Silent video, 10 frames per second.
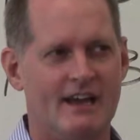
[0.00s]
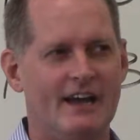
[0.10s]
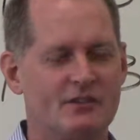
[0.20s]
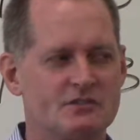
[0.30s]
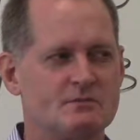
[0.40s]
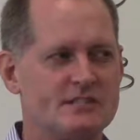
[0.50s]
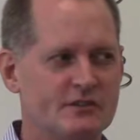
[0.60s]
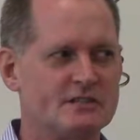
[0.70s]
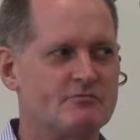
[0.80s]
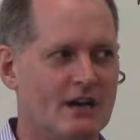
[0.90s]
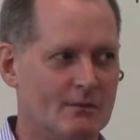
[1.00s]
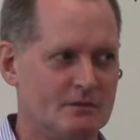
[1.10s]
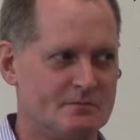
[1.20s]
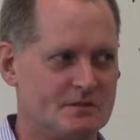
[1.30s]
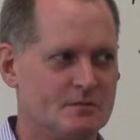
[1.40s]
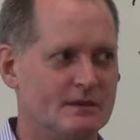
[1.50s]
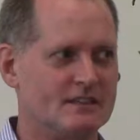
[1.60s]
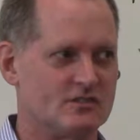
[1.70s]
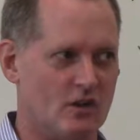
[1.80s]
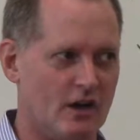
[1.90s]
And there's some serious problems with
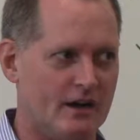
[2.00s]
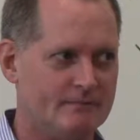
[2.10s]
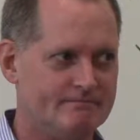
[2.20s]
this law.